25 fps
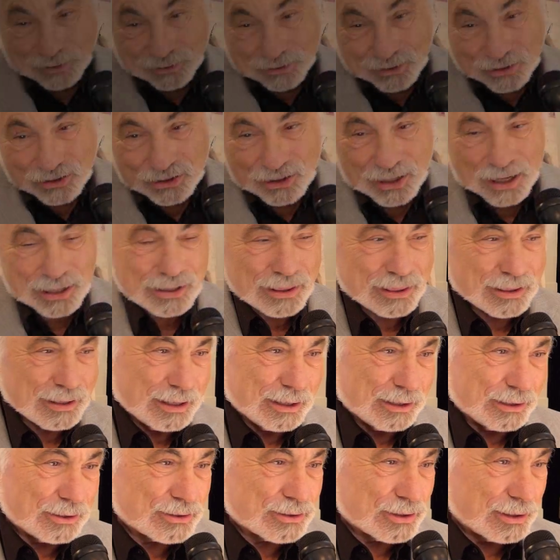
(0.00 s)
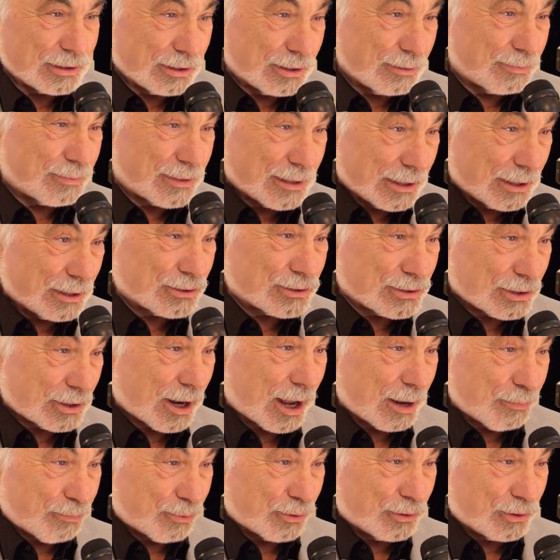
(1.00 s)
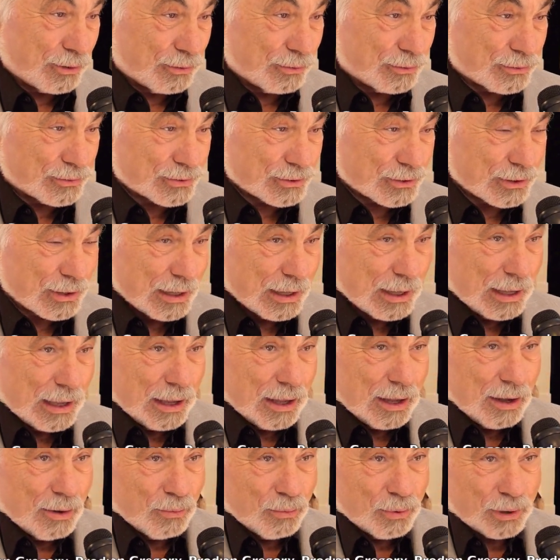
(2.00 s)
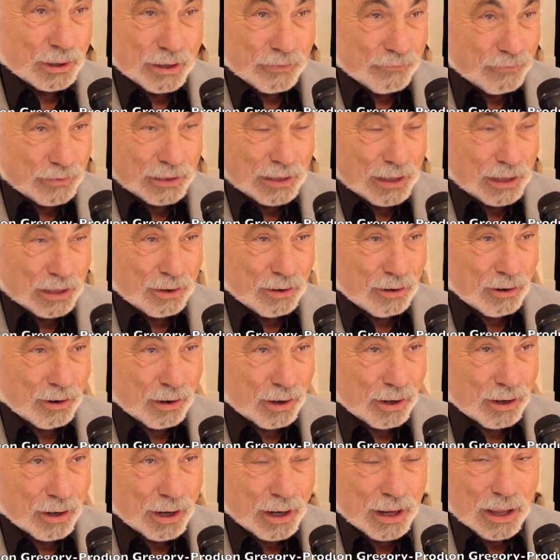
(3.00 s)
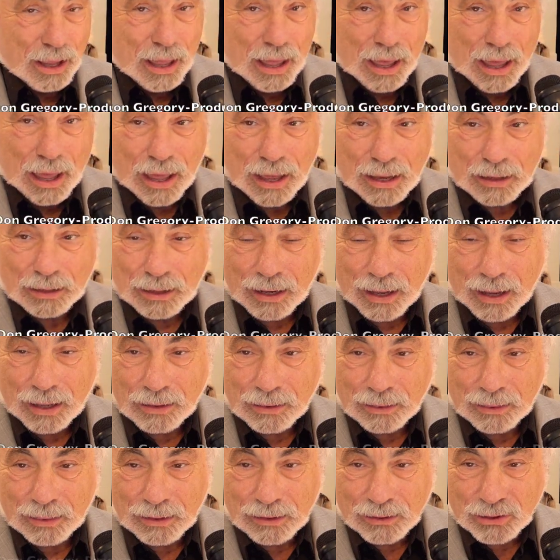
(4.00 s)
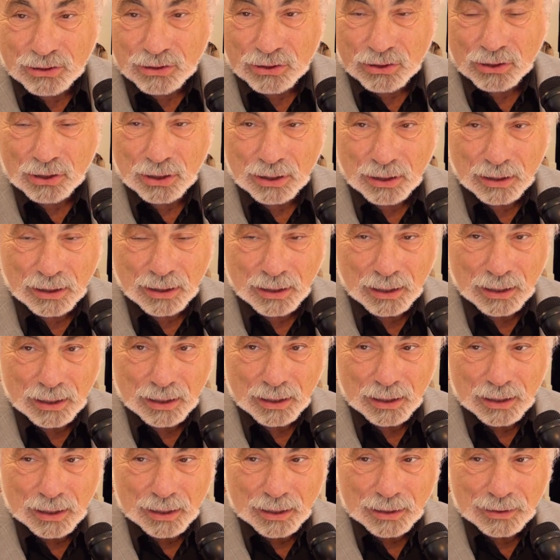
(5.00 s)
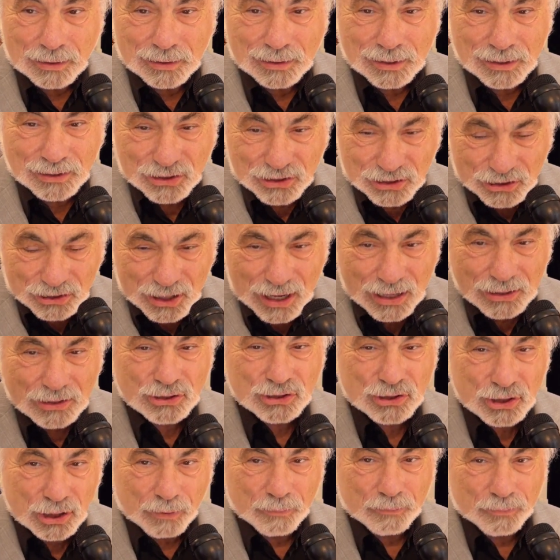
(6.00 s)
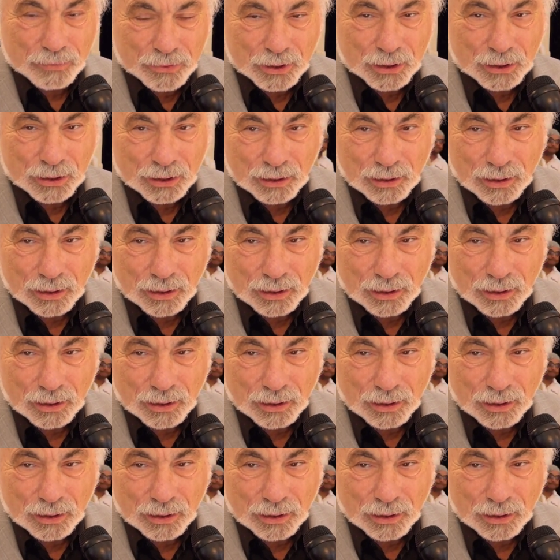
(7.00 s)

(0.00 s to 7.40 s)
like to say things in the things that I produce, whatever they are, and this this said something